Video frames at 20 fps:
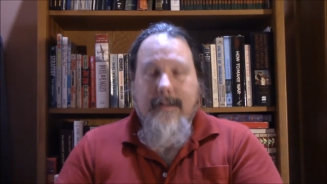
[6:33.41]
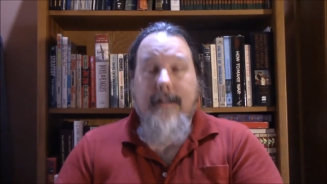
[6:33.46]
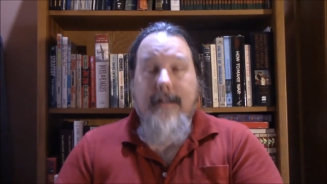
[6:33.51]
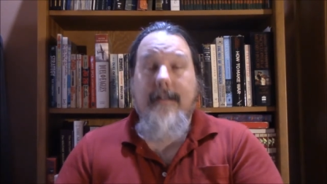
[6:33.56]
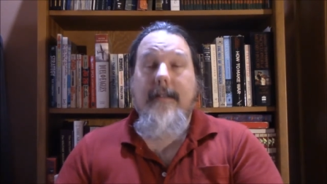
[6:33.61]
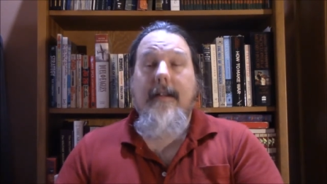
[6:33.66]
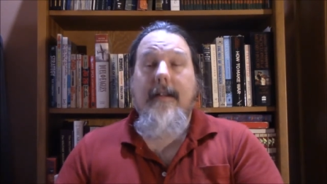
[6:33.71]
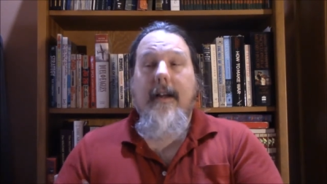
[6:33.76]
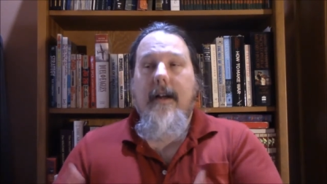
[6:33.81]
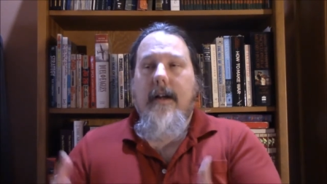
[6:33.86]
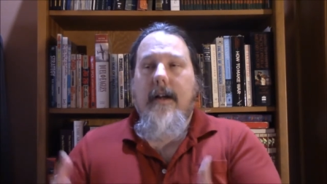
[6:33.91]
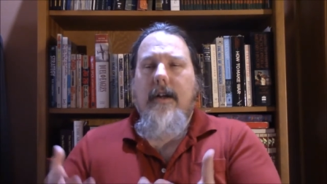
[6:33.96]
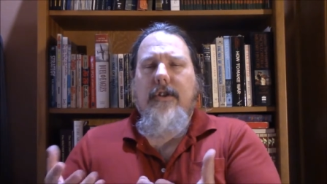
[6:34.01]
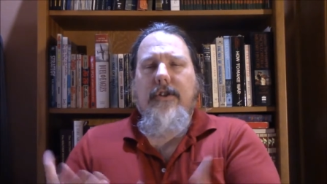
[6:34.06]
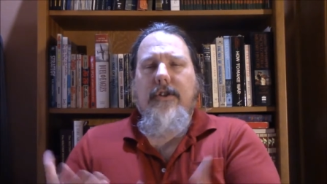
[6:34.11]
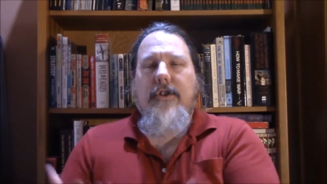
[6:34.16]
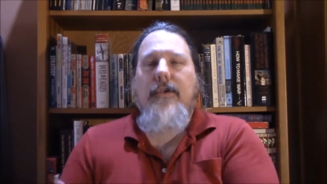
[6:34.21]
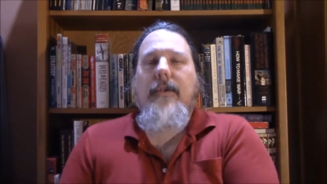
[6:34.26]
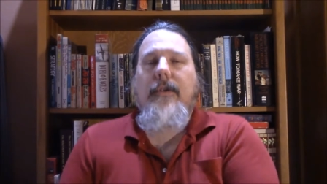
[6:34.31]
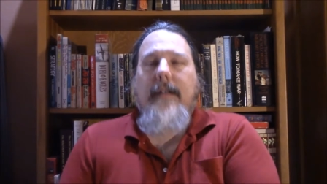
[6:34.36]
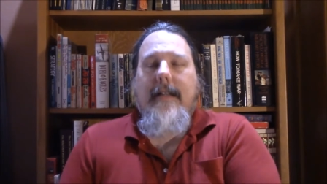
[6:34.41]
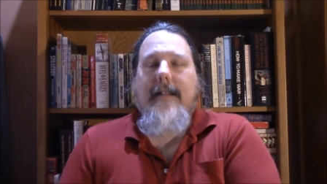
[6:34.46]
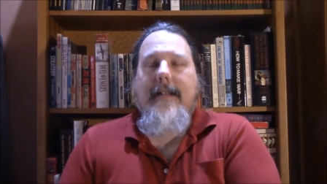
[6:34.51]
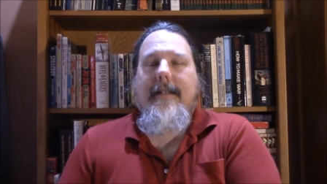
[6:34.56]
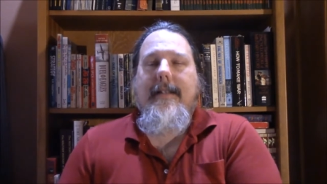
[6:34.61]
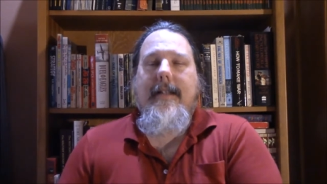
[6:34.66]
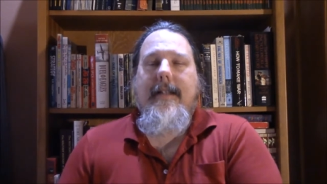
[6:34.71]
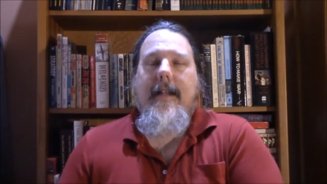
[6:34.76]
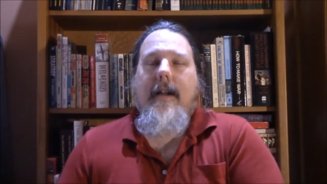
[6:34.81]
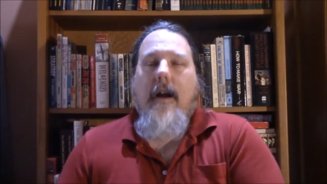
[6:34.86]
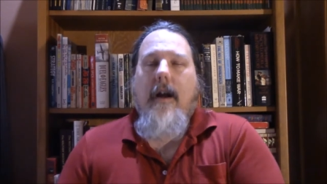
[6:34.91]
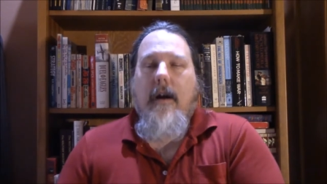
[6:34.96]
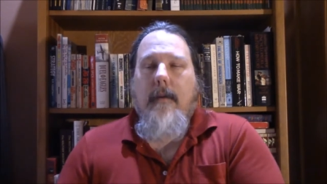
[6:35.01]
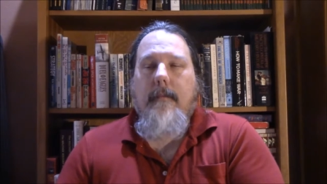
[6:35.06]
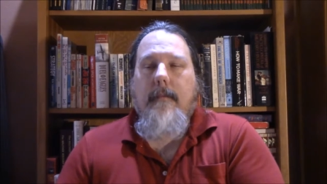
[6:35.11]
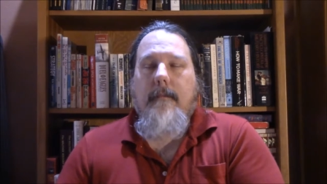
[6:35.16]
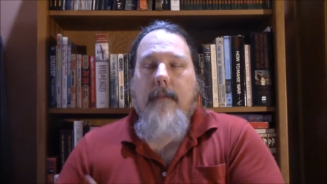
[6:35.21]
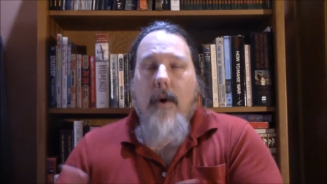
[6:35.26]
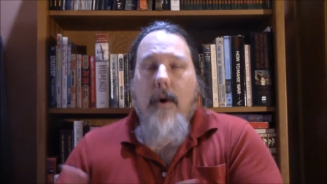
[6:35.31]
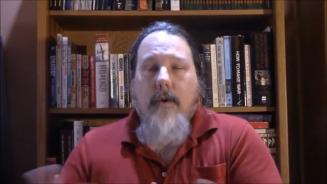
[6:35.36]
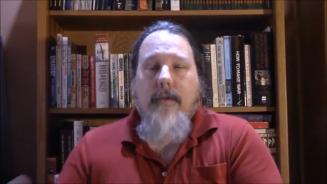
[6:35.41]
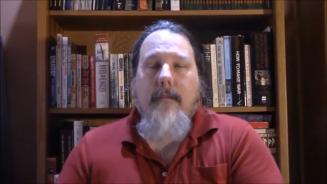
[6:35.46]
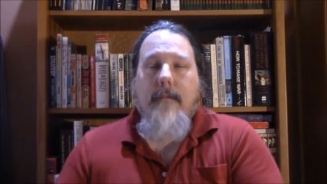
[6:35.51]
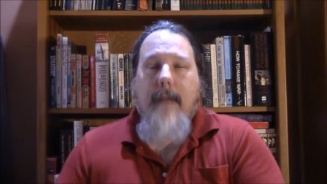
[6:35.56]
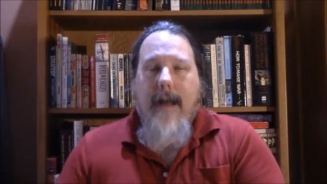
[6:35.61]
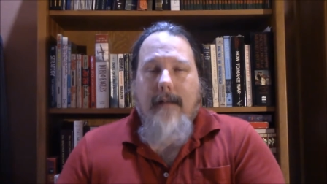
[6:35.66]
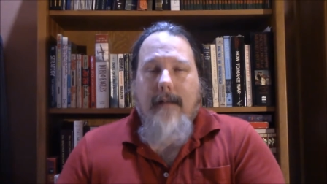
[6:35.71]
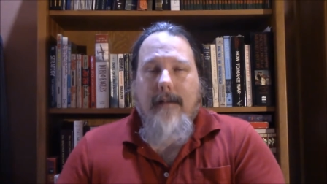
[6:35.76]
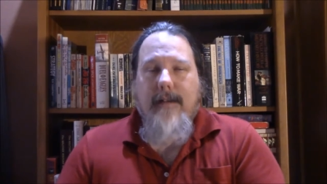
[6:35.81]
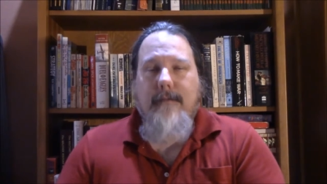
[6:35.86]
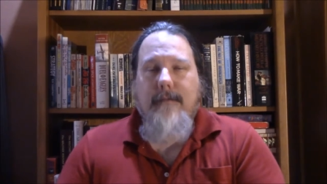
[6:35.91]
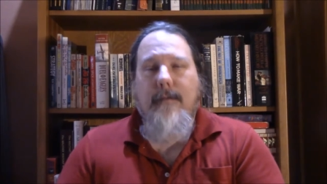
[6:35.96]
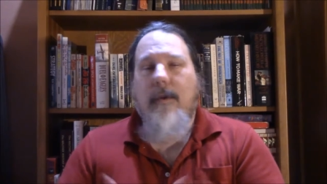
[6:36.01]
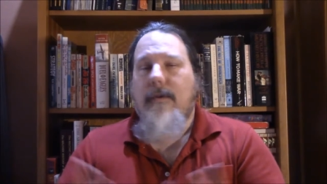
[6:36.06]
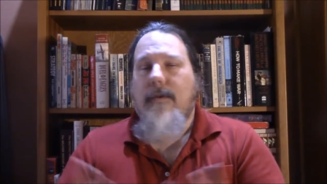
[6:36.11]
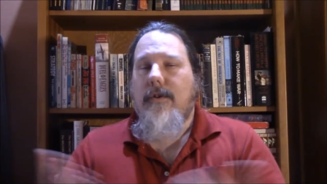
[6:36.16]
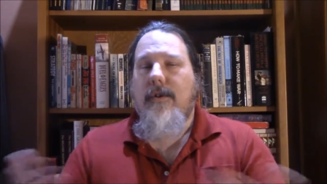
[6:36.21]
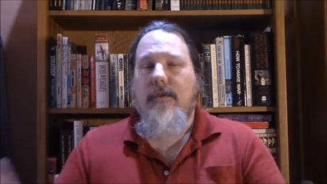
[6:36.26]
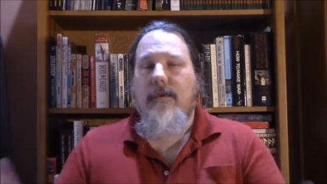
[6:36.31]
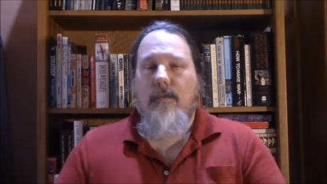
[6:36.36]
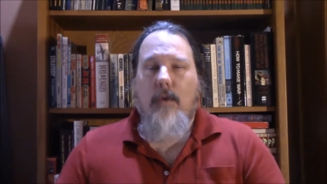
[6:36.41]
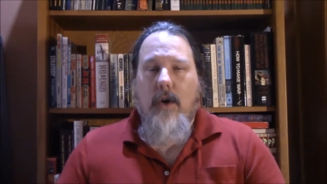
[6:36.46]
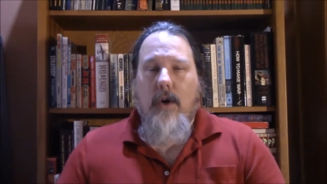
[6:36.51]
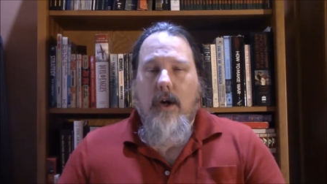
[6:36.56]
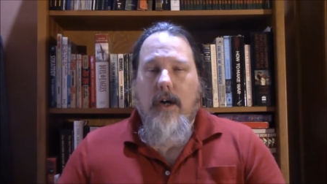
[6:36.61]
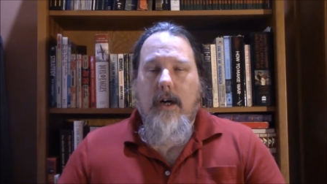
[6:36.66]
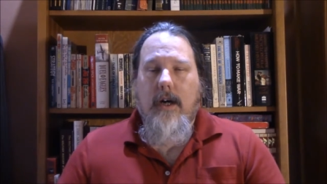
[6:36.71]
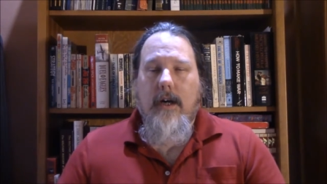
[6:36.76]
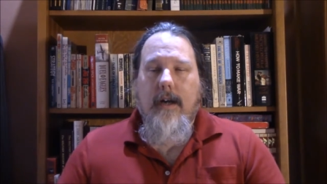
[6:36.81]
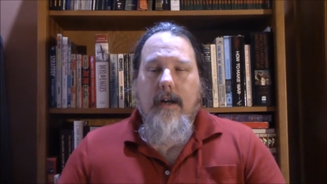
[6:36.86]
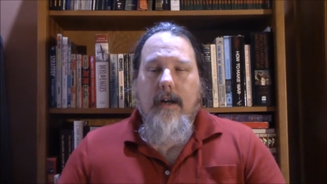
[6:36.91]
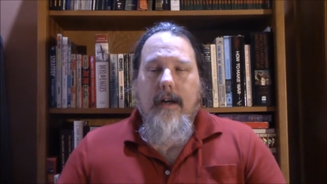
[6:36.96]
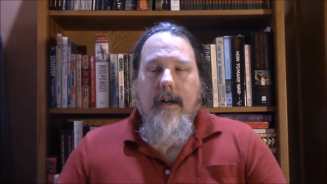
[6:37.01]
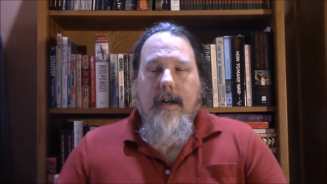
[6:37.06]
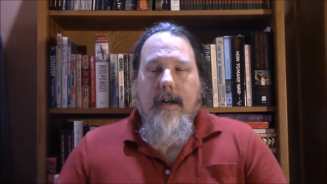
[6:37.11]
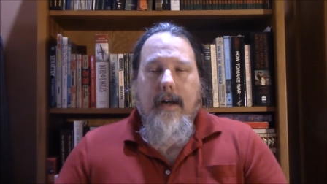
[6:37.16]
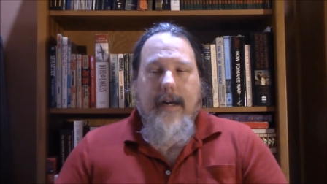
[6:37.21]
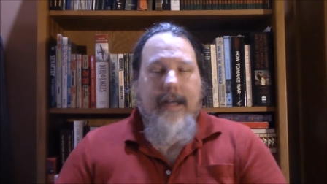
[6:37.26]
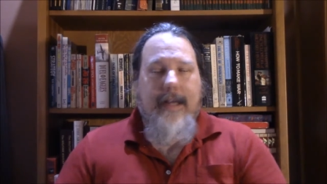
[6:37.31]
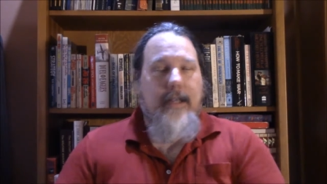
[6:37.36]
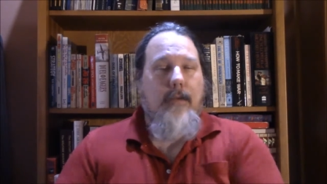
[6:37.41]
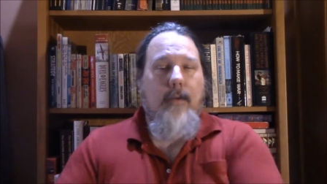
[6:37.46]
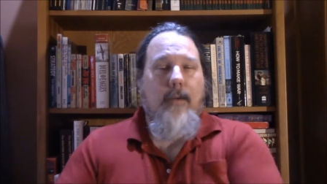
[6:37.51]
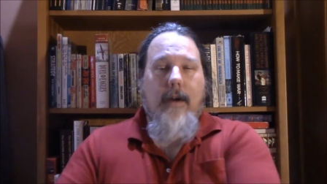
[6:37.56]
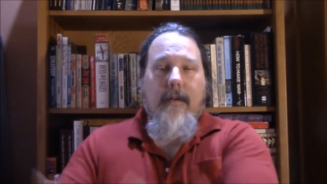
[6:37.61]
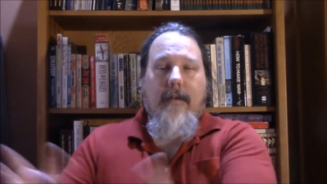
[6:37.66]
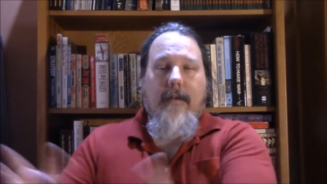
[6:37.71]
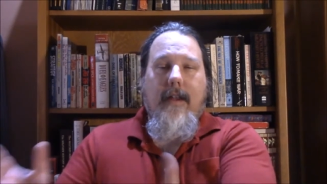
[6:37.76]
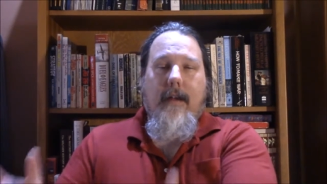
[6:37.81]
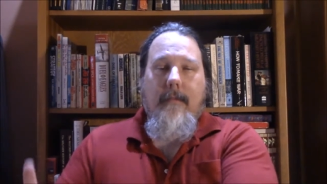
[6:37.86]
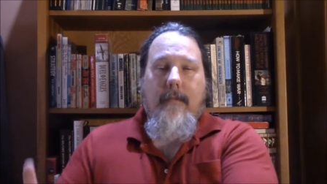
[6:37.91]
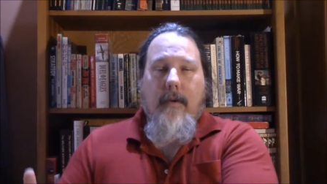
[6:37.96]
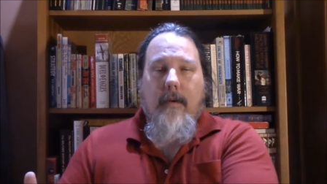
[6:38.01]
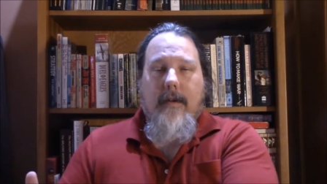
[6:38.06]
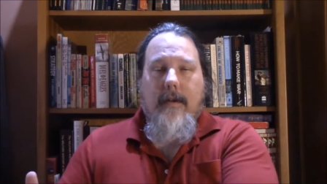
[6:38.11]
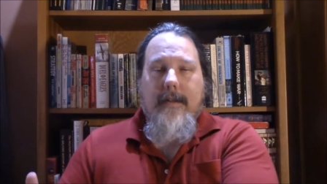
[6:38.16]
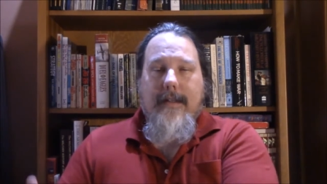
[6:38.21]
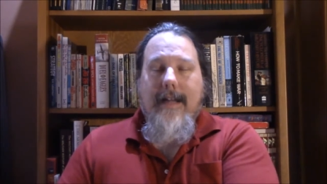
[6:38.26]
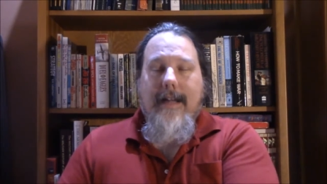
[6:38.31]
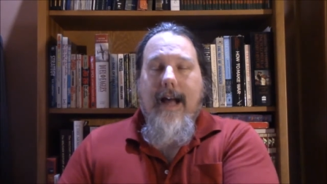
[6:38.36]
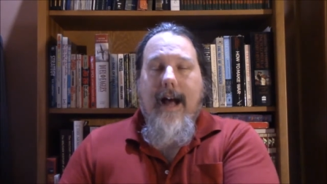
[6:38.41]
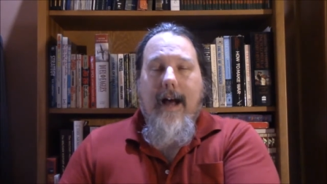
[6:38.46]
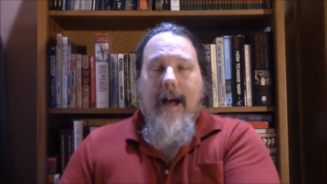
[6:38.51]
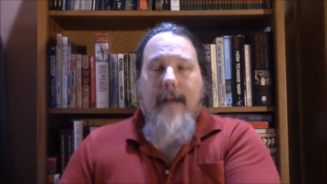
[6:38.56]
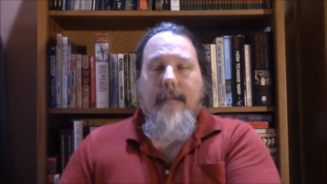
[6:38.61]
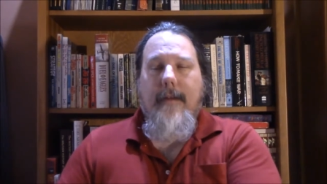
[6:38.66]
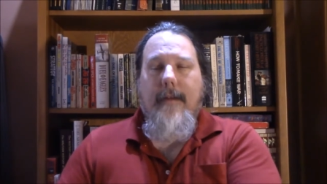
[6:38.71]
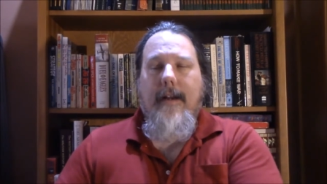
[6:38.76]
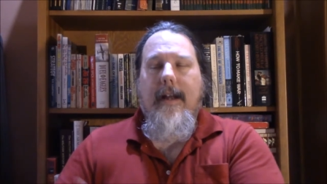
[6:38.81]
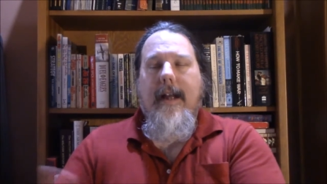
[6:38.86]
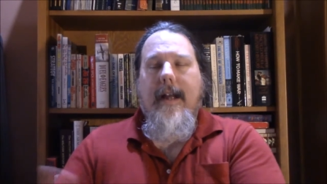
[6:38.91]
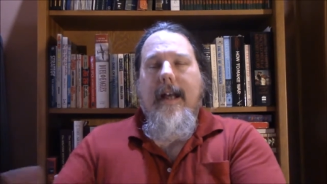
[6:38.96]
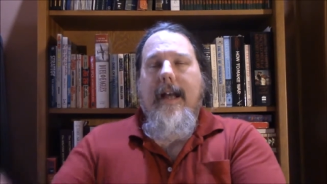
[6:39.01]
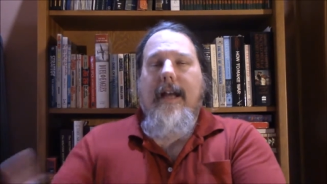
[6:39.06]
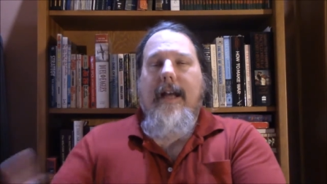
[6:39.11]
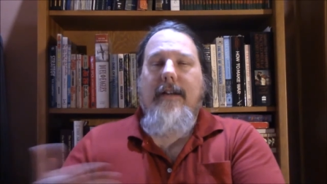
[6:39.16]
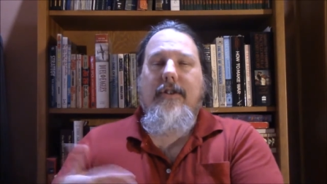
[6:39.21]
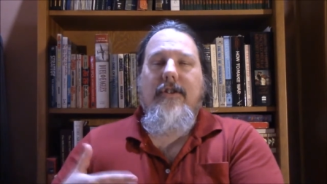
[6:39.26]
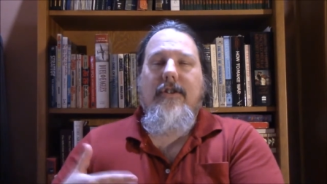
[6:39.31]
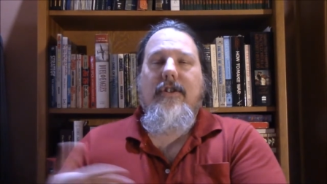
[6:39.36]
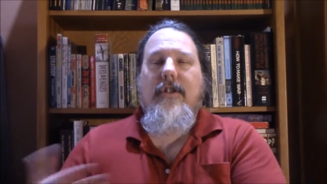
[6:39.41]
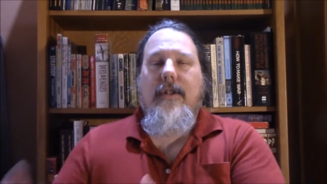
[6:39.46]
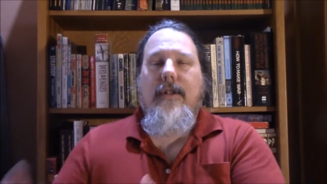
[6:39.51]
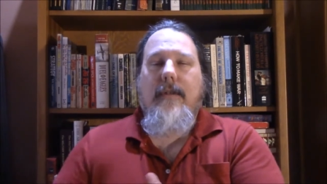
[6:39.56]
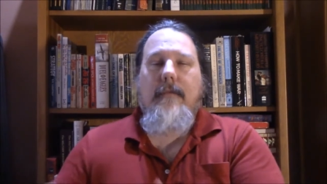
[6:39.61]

It's two lists that are both balanced, both could work against whatever that opponent's got, but it's just